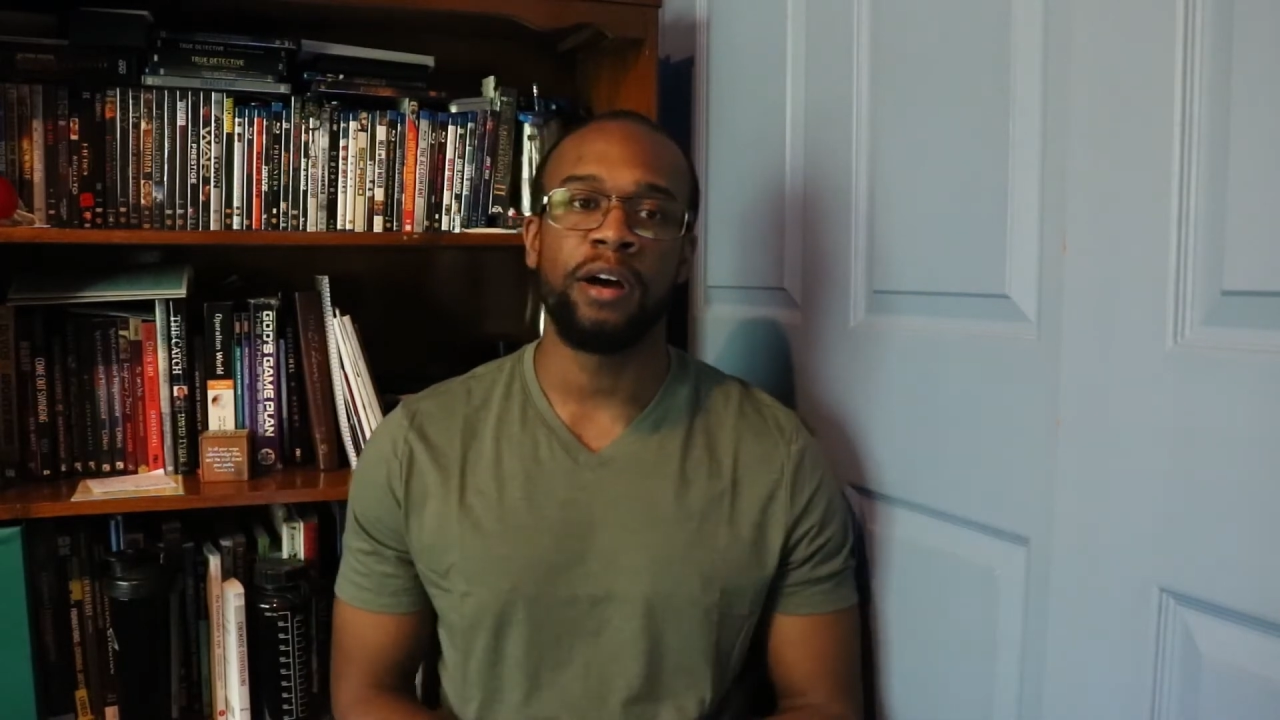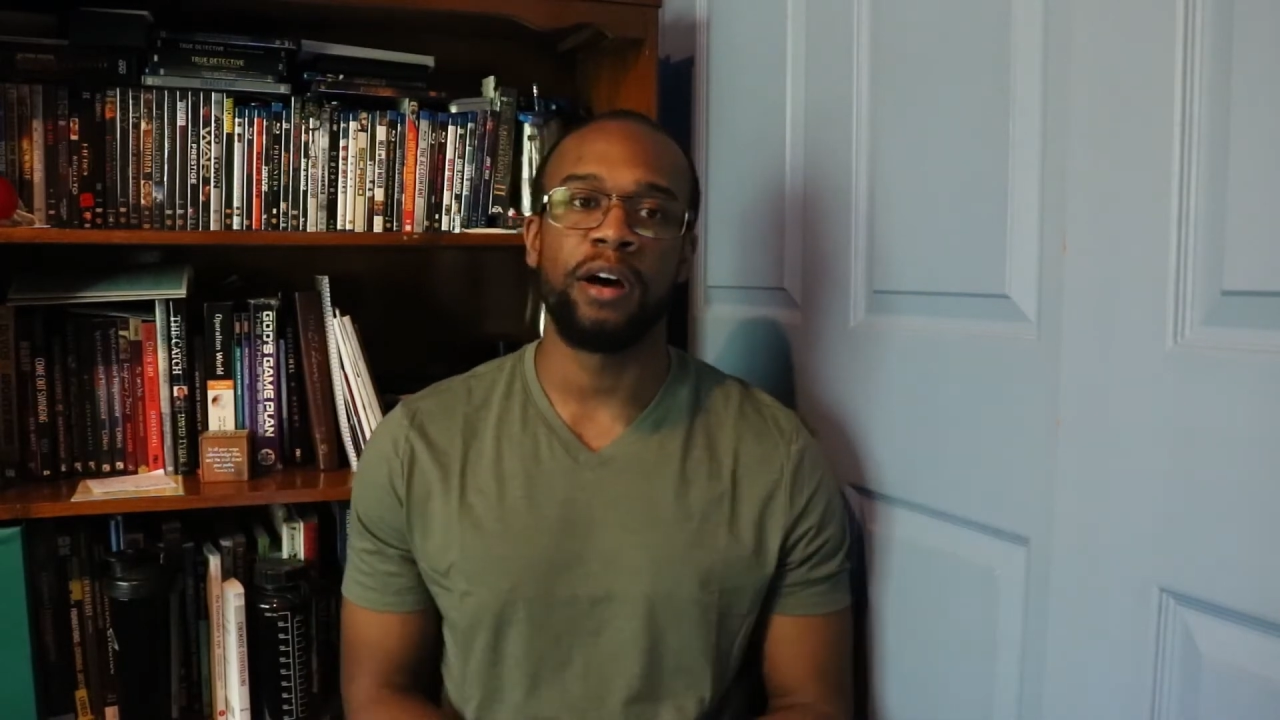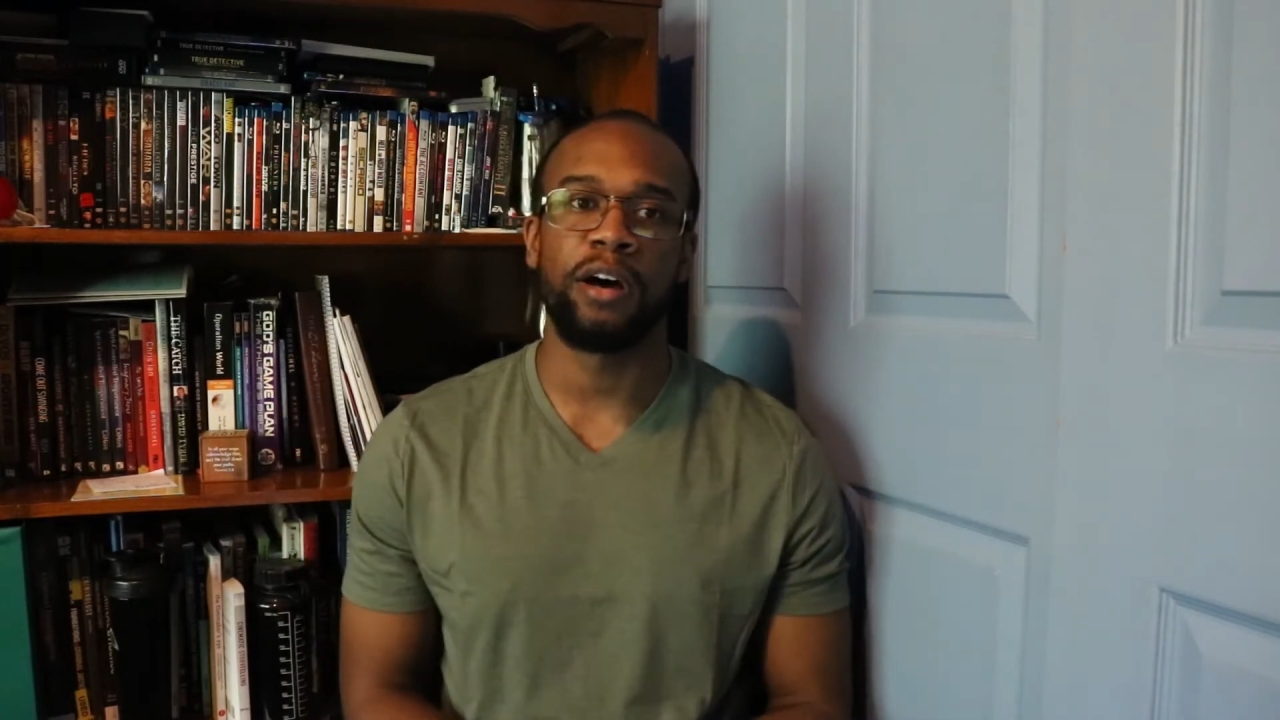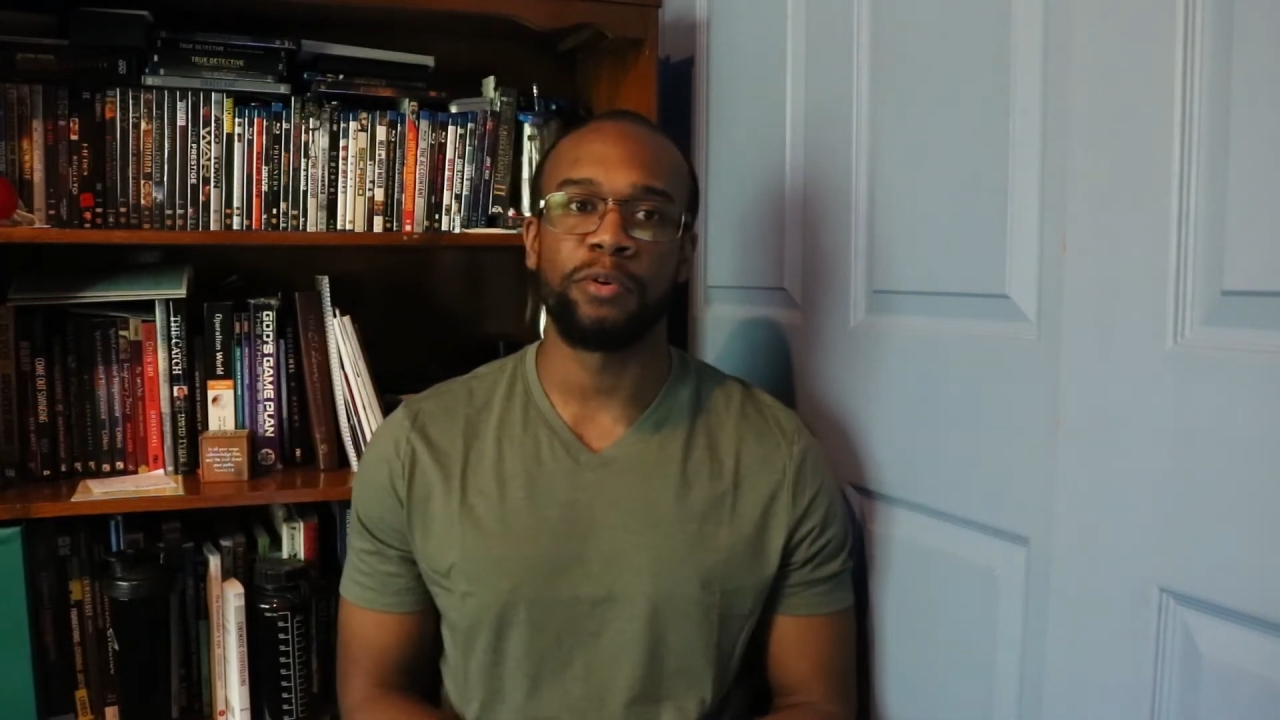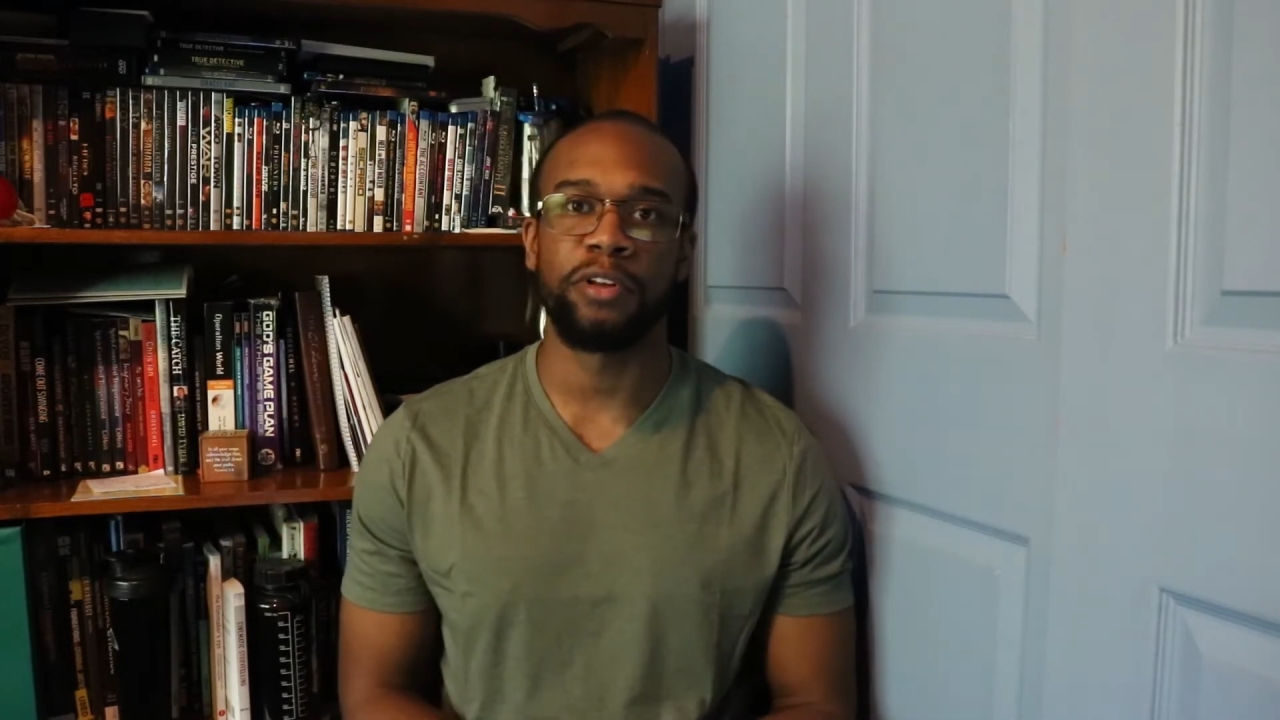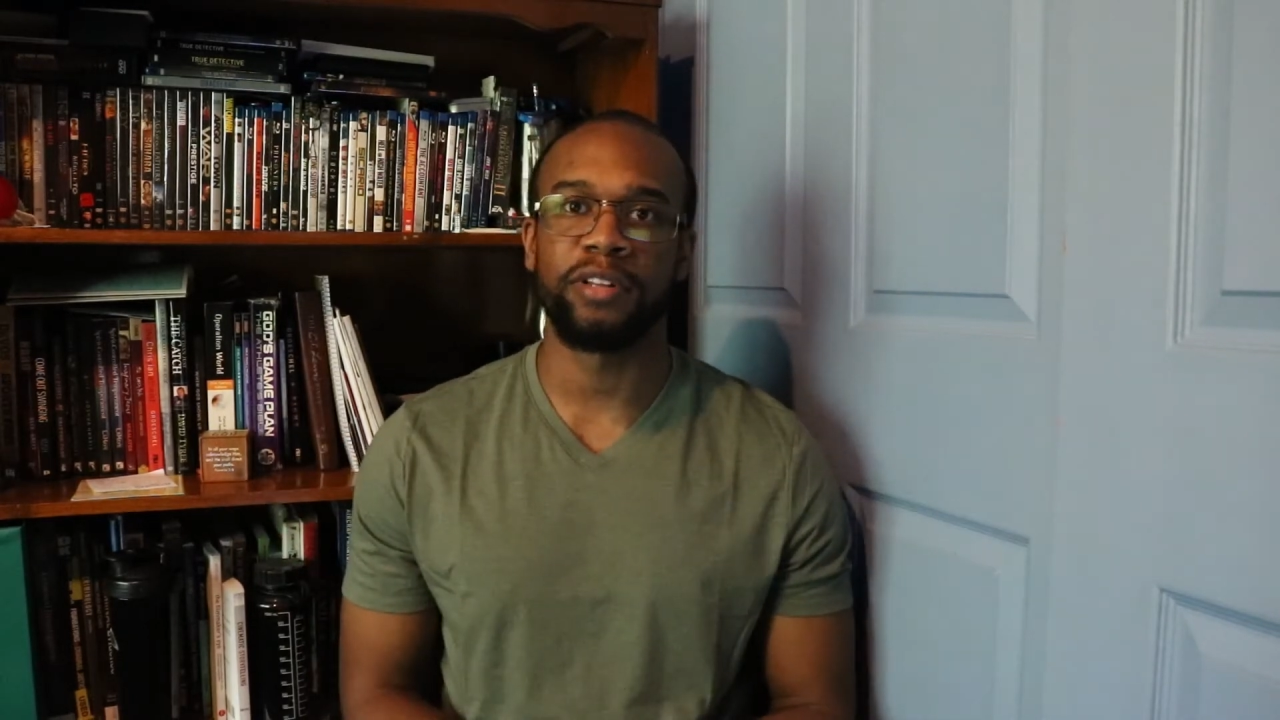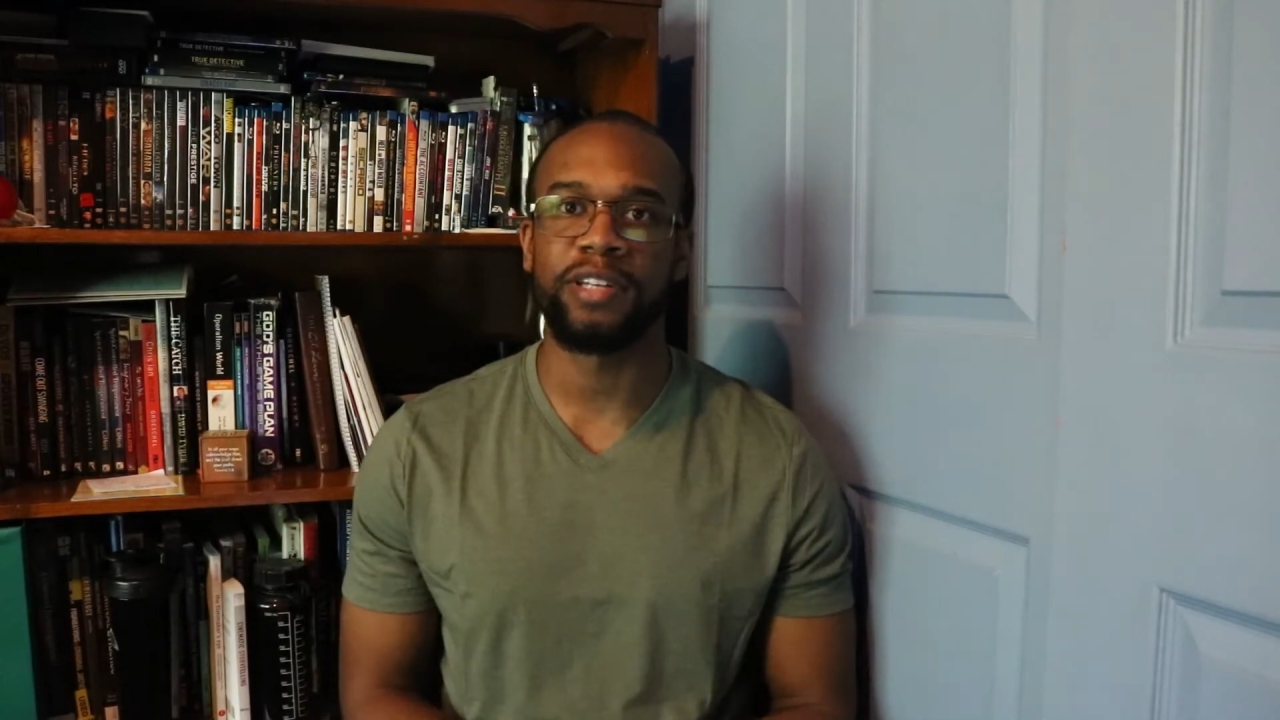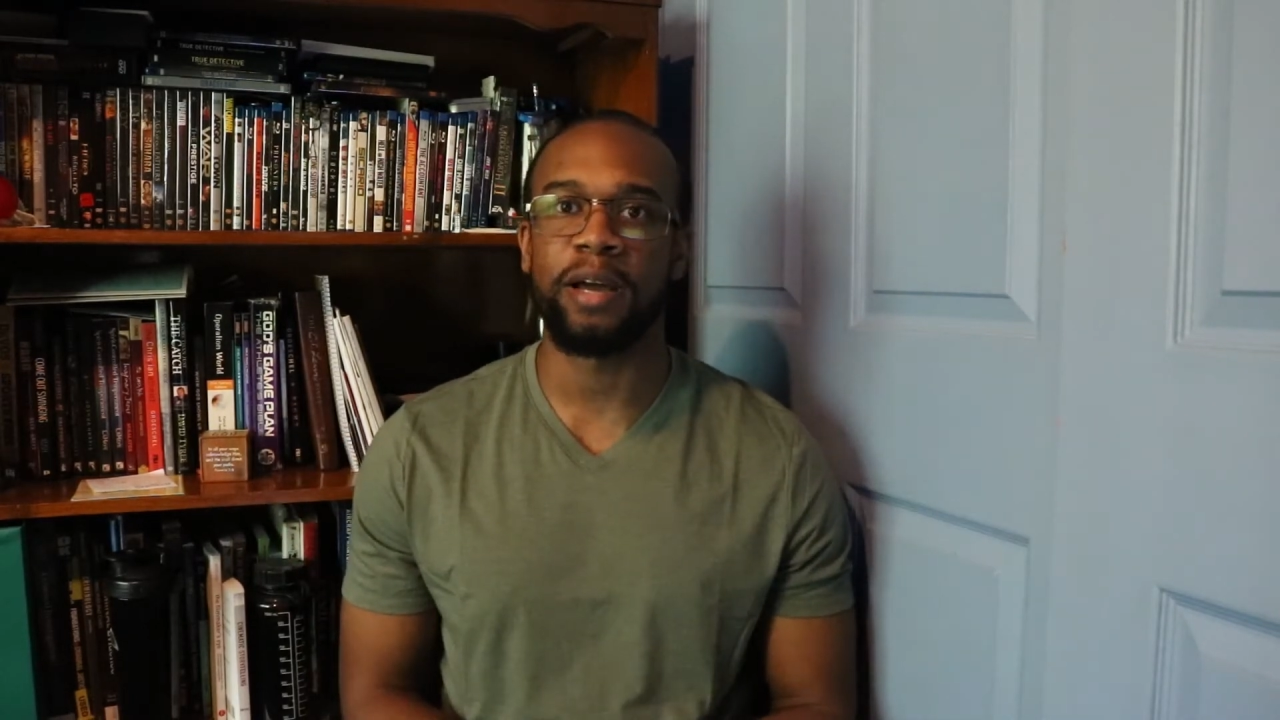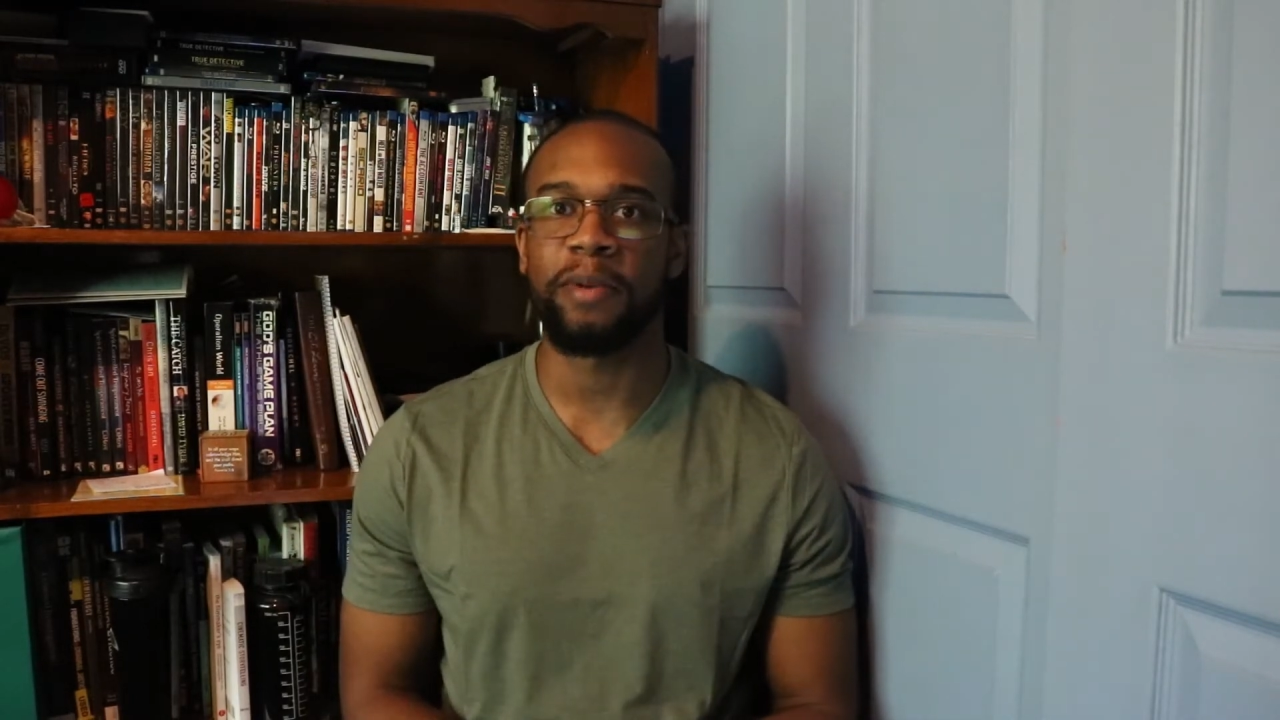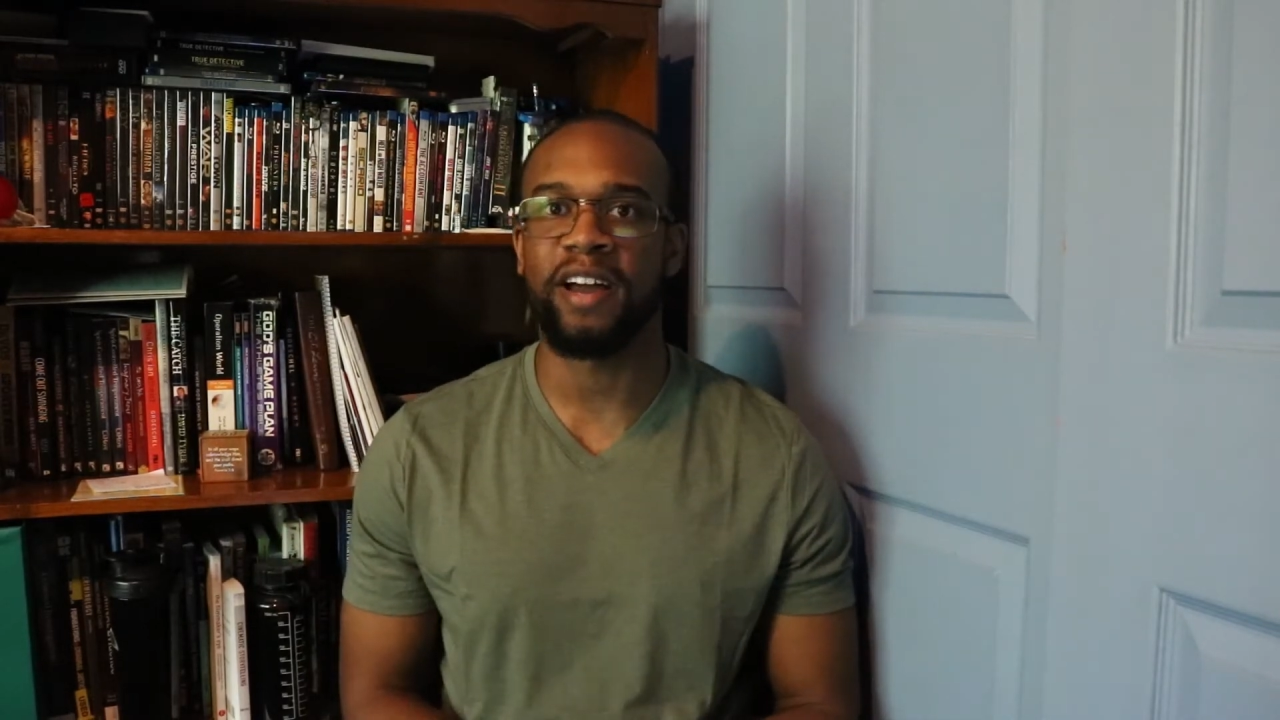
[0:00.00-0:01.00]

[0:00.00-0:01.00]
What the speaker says: with all the time I